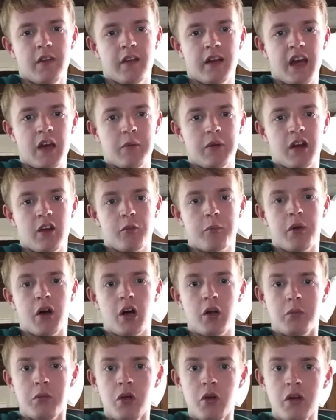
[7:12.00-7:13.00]
the game against
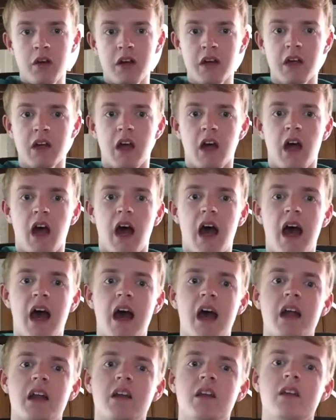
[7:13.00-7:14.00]
Bayern Munich,
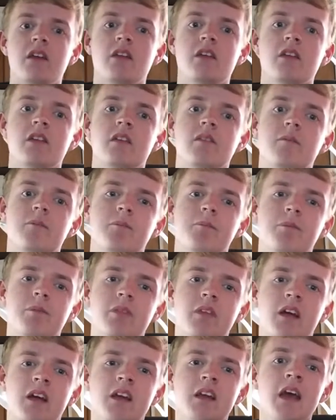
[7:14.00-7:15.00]
and
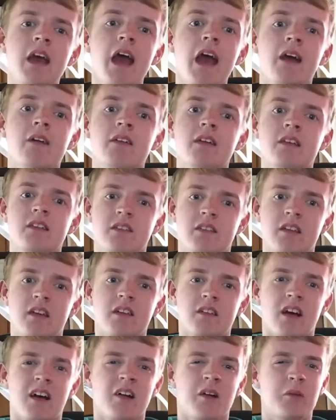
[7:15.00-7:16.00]
I
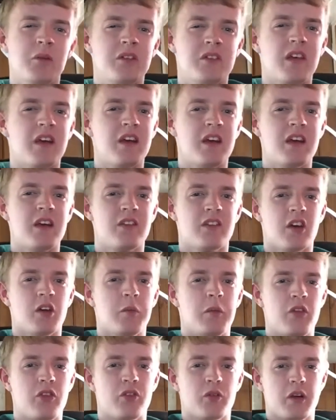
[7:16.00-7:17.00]
would say it is
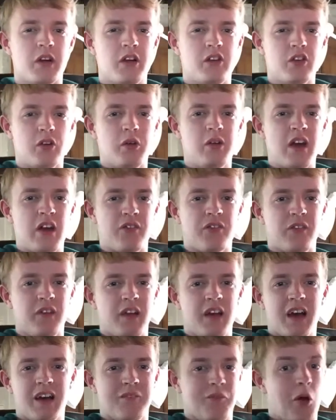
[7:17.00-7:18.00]
going to be 3-2
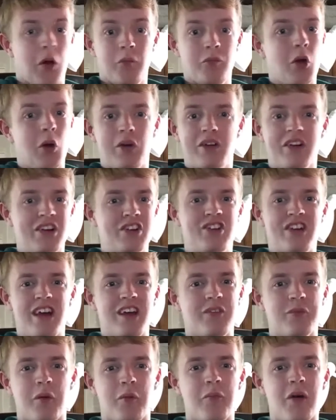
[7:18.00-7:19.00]
definitely. I'm not going to
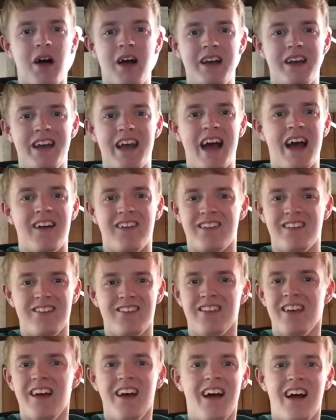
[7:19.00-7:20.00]
change my mind now,
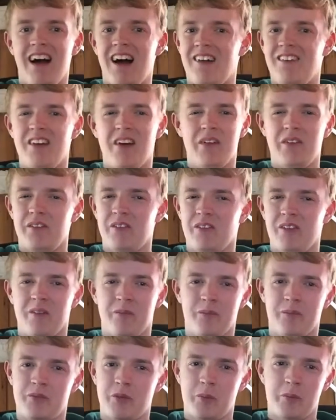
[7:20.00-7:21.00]
because I
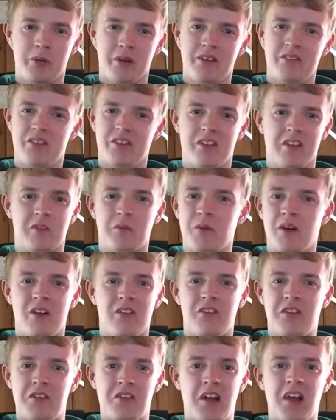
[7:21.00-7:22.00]
know from previous
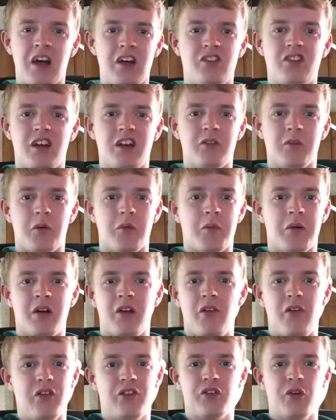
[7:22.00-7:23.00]
experiences I like changing my
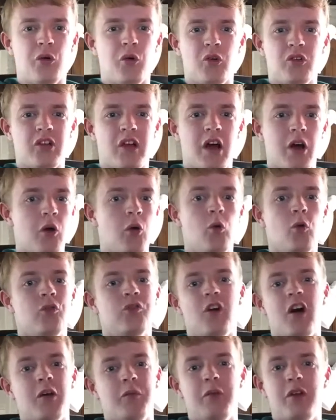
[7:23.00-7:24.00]
mind at the scores, like
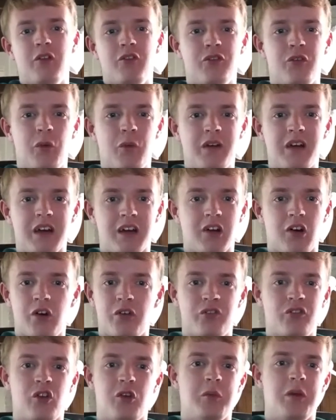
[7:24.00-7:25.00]
5 minutes before
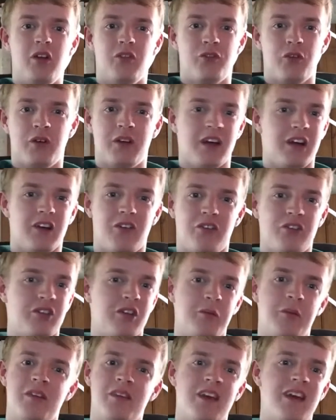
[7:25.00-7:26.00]
kickoff, 2 minutes before kickoff,
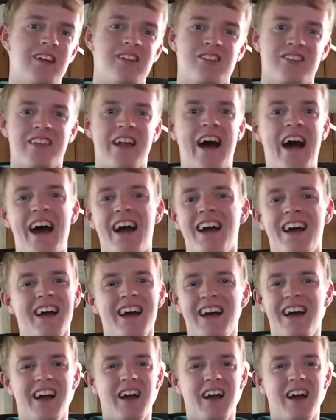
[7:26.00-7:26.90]
it's going to be this, that.